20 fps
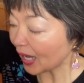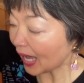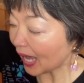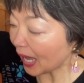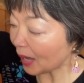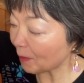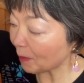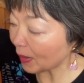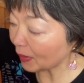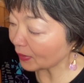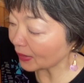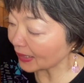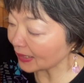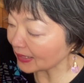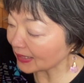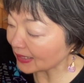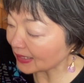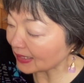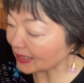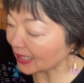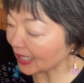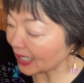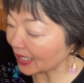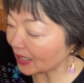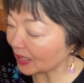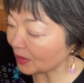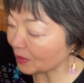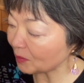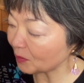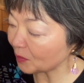about the
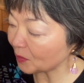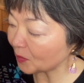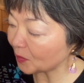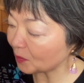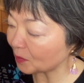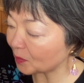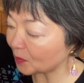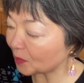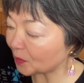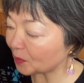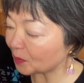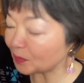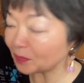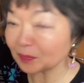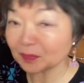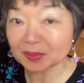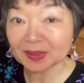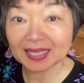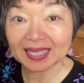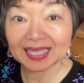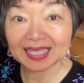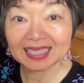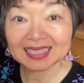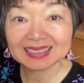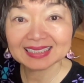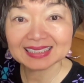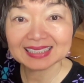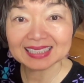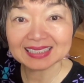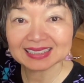same
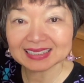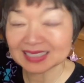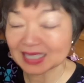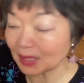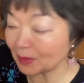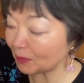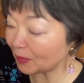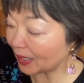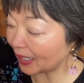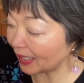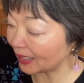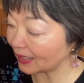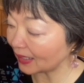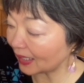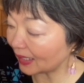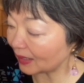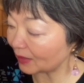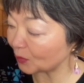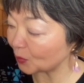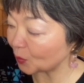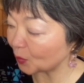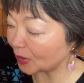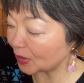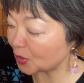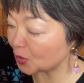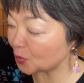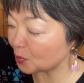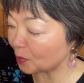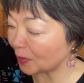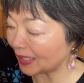place, the same line with
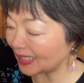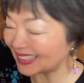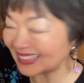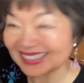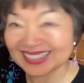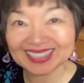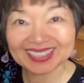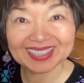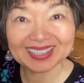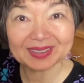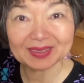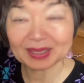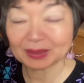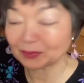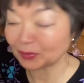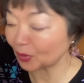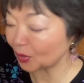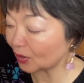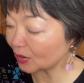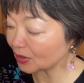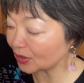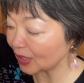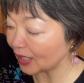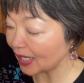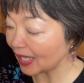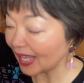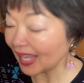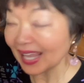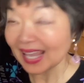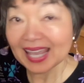space here, of course.
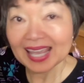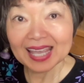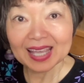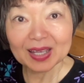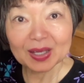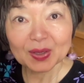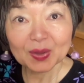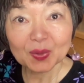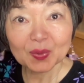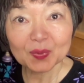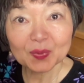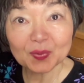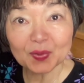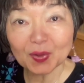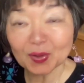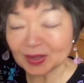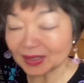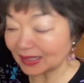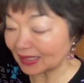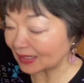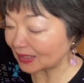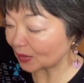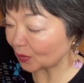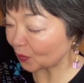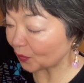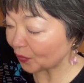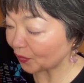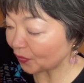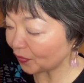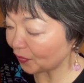For this
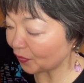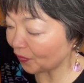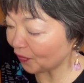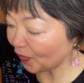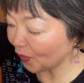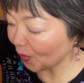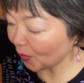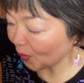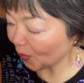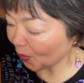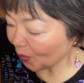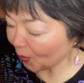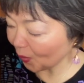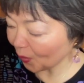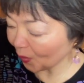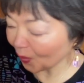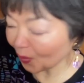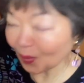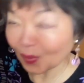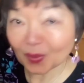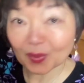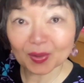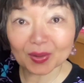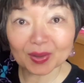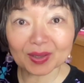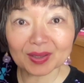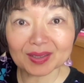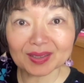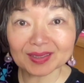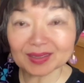
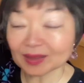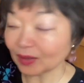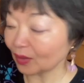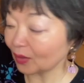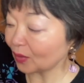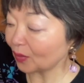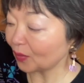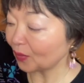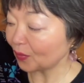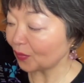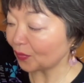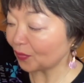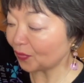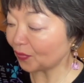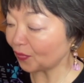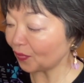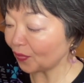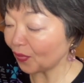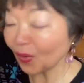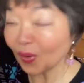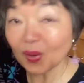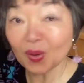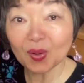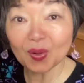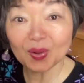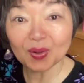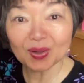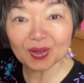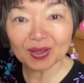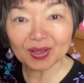4,
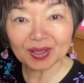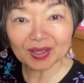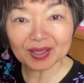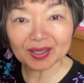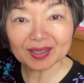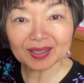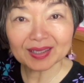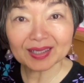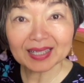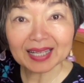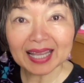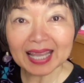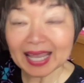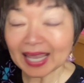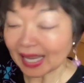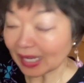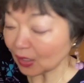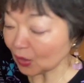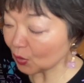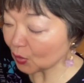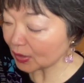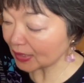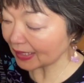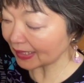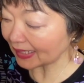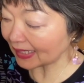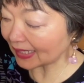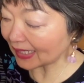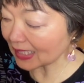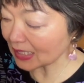4, and you
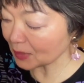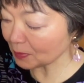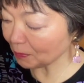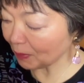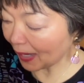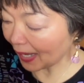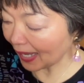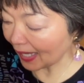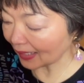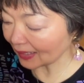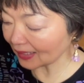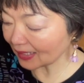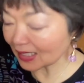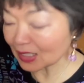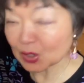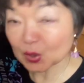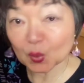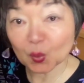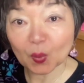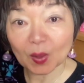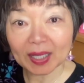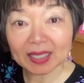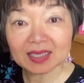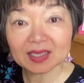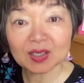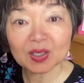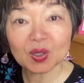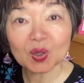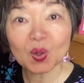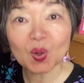see this part is
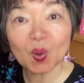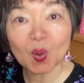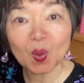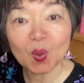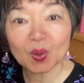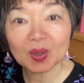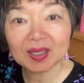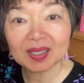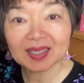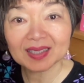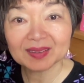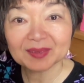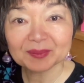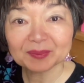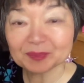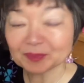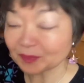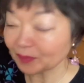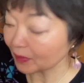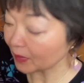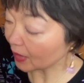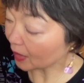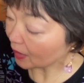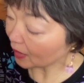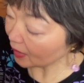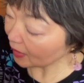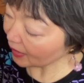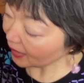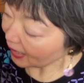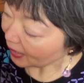quite long.
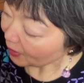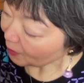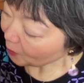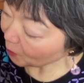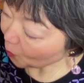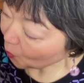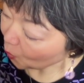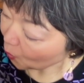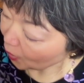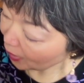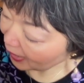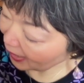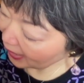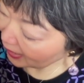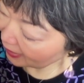More